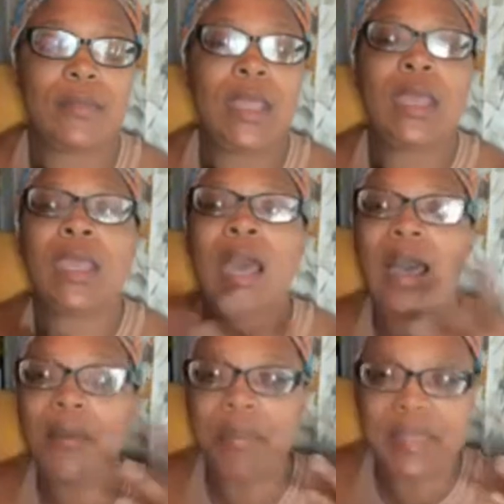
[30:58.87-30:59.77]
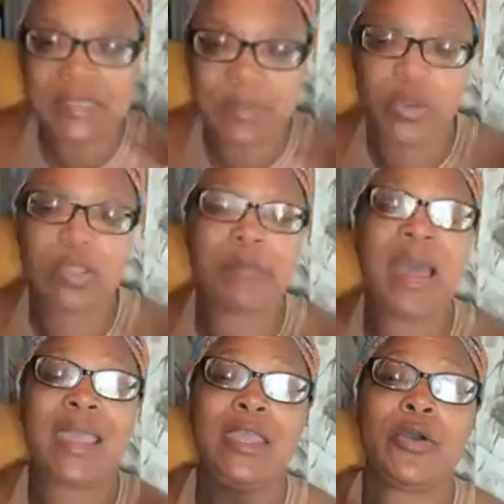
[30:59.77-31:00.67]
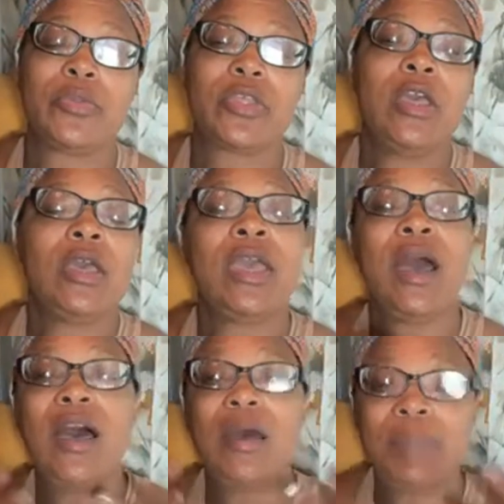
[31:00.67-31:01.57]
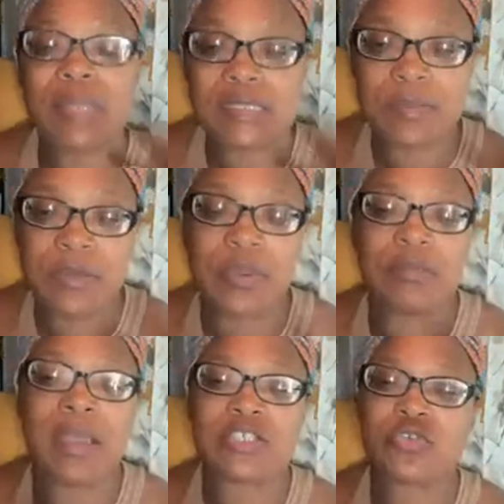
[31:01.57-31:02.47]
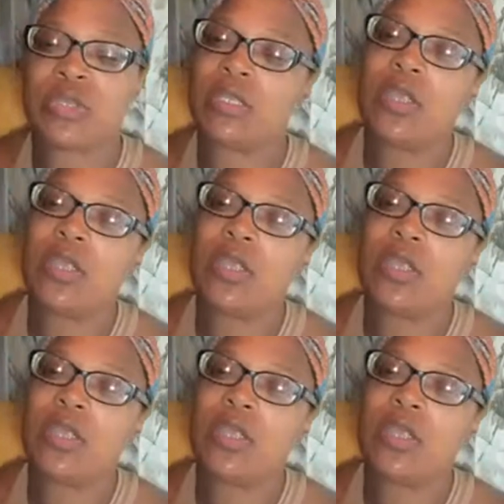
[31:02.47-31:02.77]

God bless me with my health. God bless me with my strength.